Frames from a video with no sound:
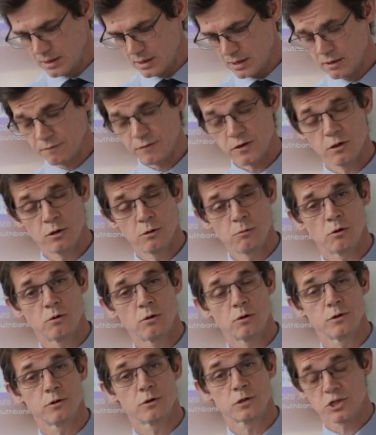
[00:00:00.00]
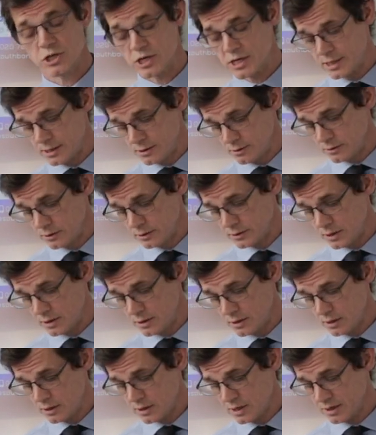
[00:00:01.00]
If you or your child
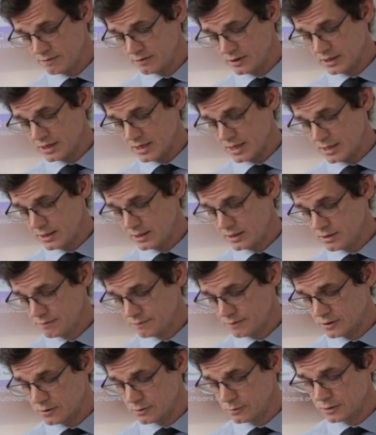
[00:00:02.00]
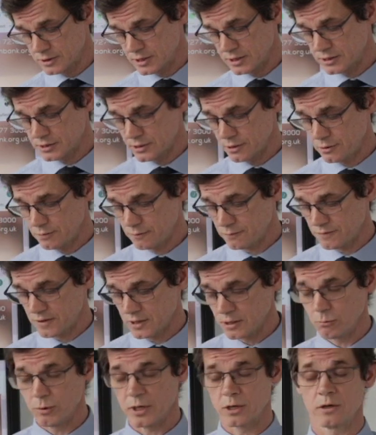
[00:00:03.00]
are having any difficulties that you
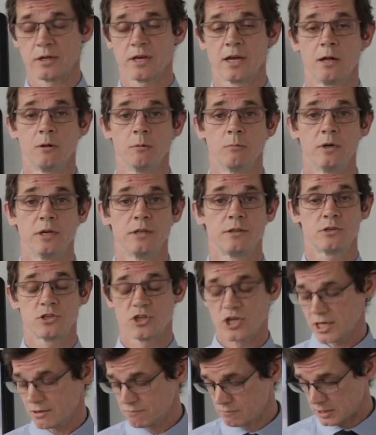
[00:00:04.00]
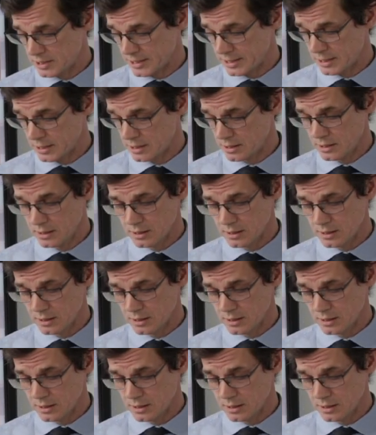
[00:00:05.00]
feel we could help with generally,